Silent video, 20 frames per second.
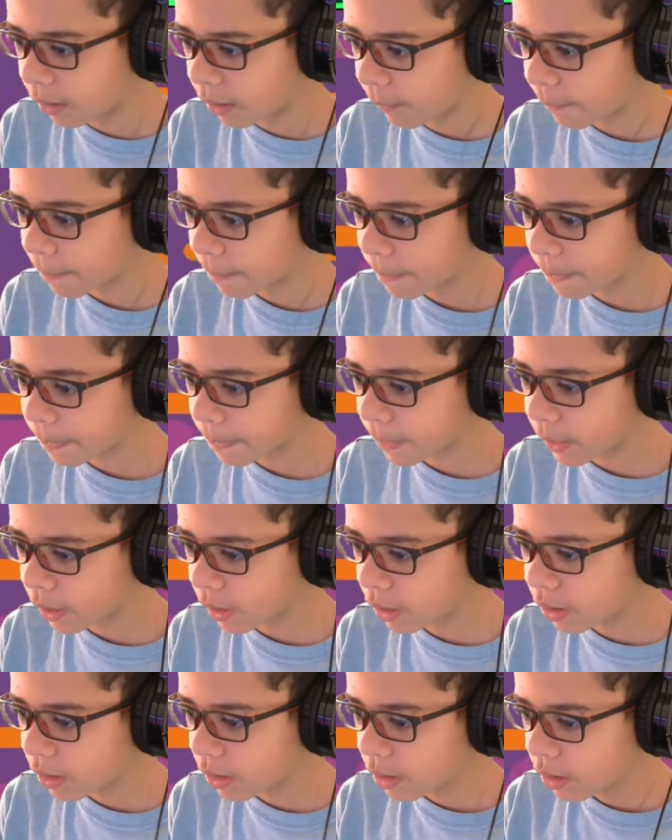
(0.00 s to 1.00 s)

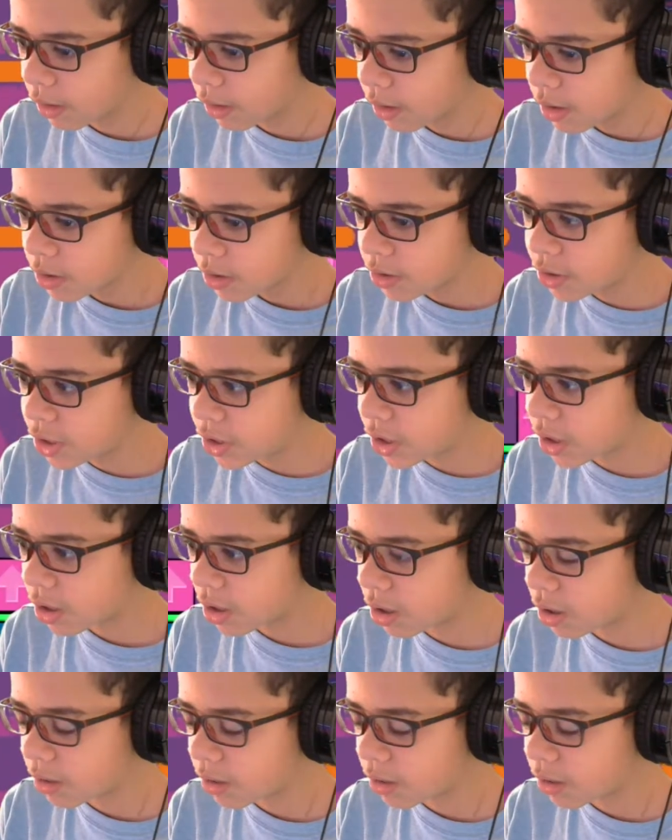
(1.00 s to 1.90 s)
No one is speaking in this clip.